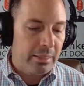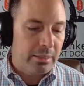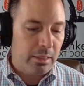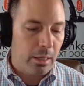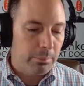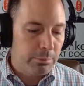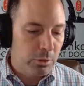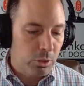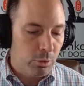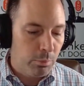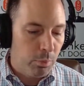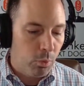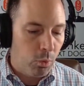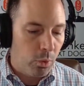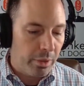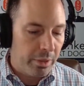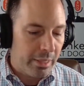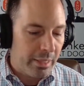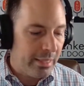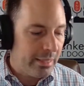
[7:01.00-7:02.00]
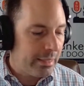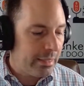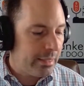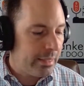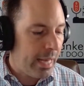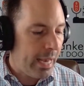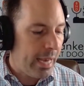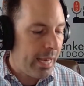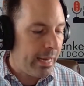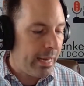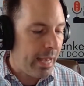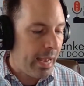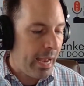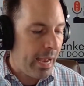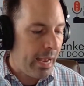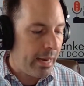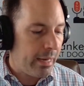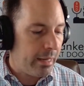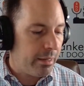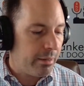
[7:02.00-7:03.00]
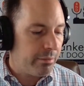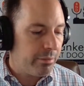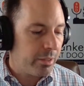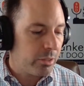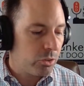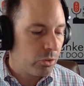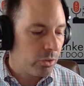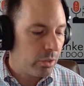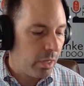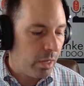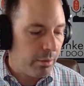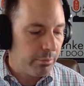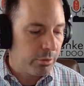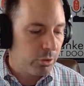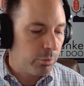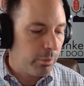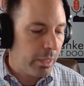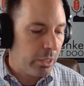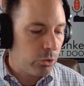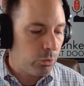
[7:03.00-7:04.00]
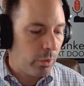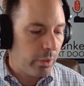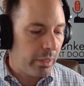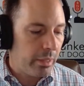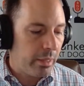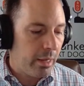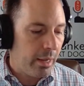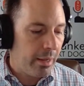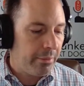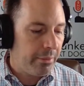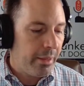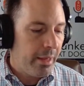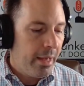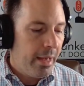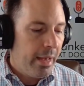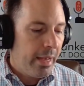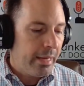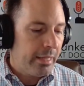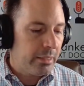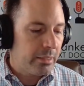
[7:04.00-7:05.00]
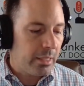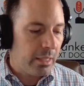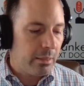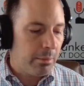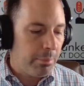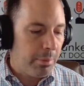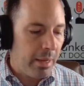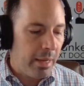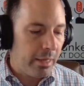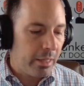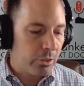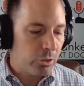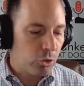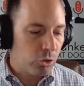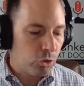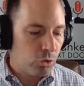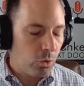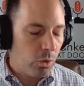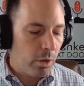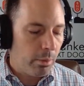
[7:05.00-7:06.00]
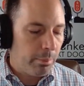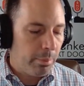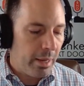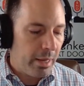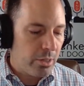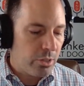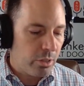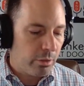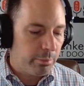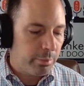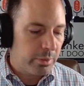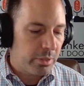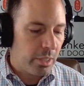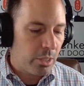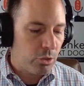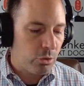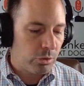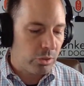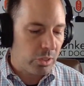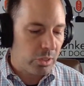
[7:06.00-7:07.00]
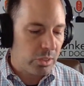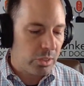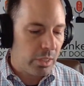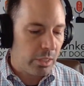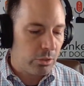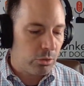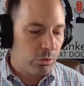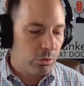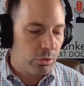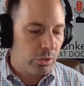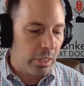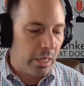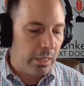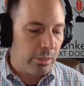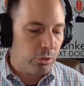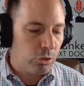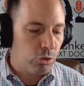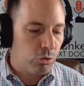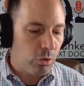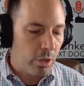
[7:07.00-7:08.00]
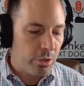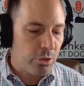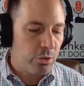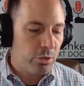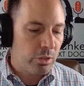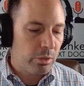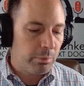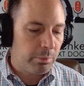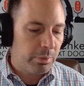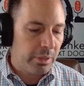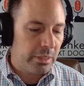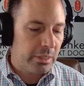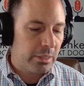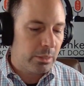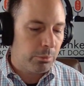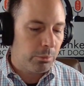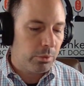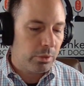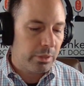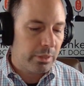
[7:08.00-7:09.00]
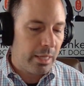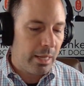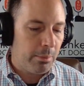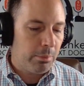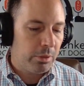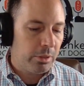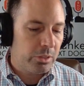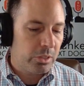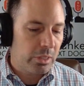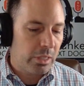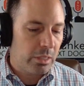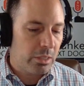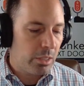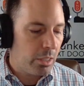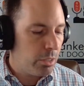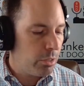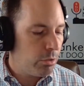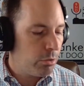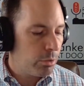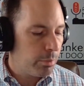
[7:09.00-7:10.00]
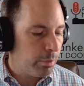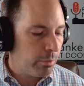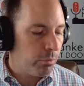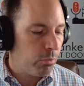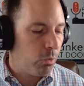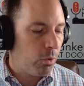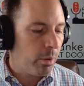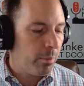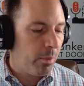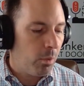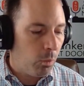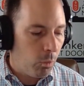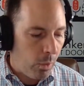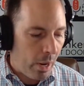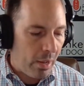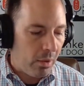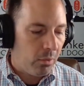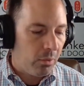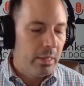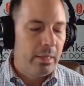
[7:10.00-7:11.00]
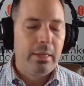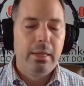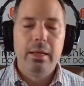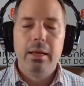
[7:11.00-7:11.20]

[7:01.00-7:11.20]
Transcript: It's up to the board. He said at an investor conference May 29th, he said the bank has a strong bench of potential successors and structures in place that will enable it to continue to perform well.